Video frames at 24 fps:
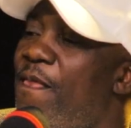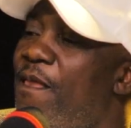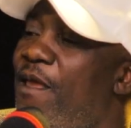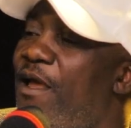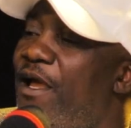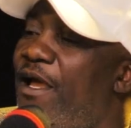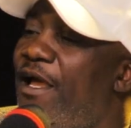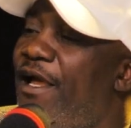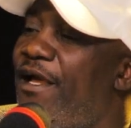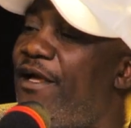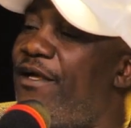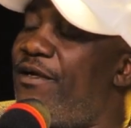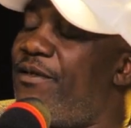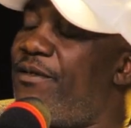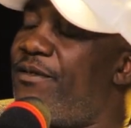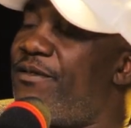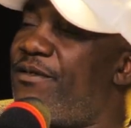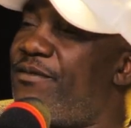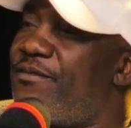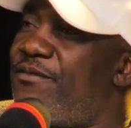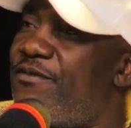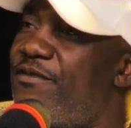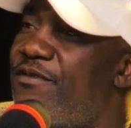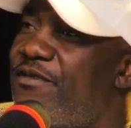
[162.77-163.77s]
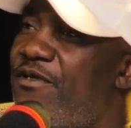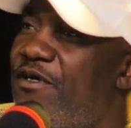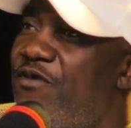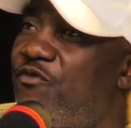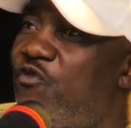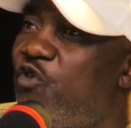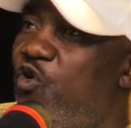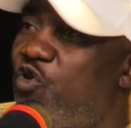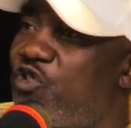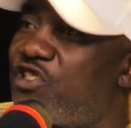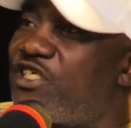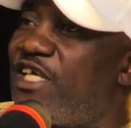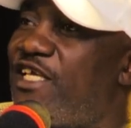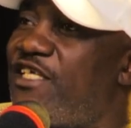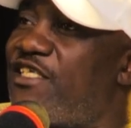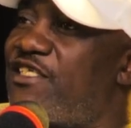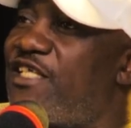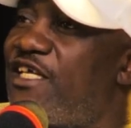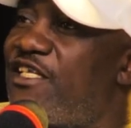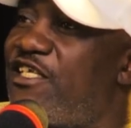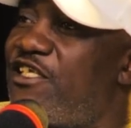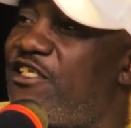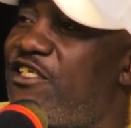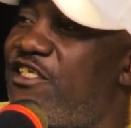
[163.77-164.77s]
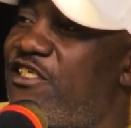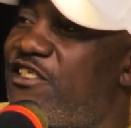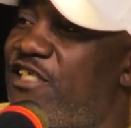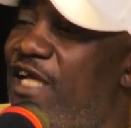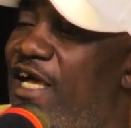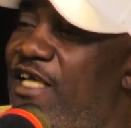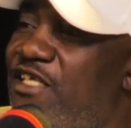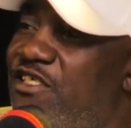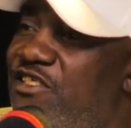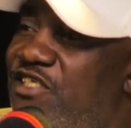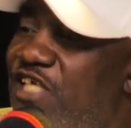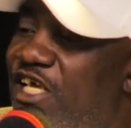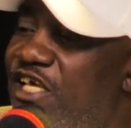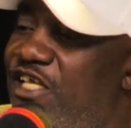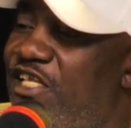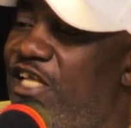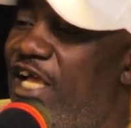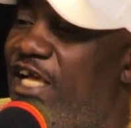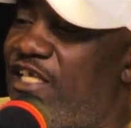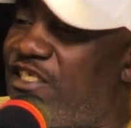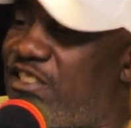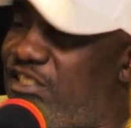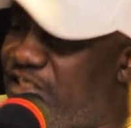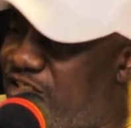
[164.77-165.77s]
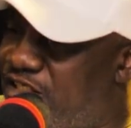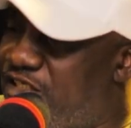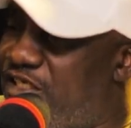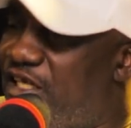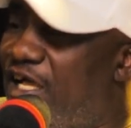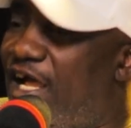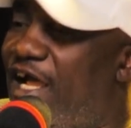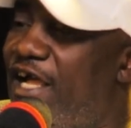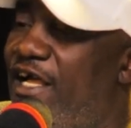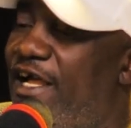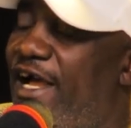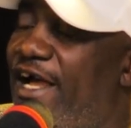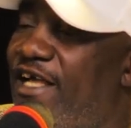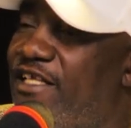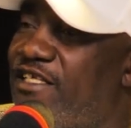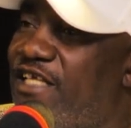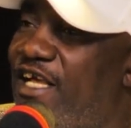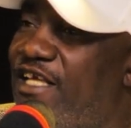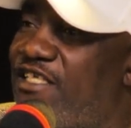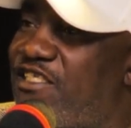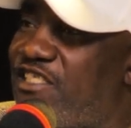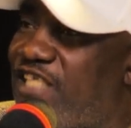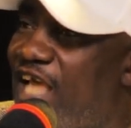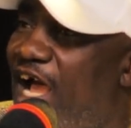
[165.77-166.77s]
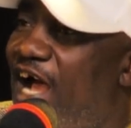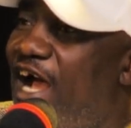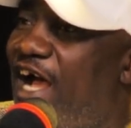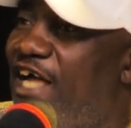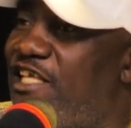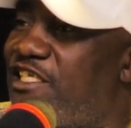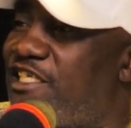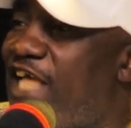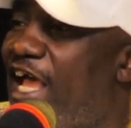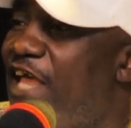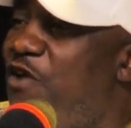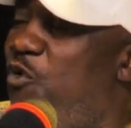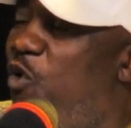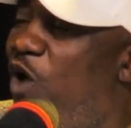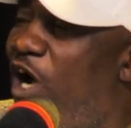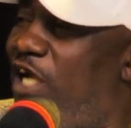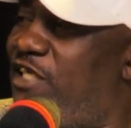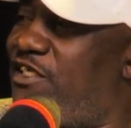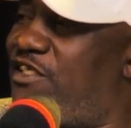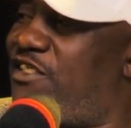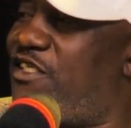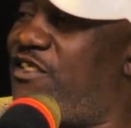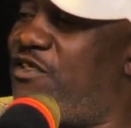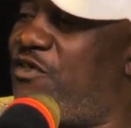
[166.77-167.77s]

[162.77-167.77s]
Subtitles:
Of course, I started it as early as young as I was.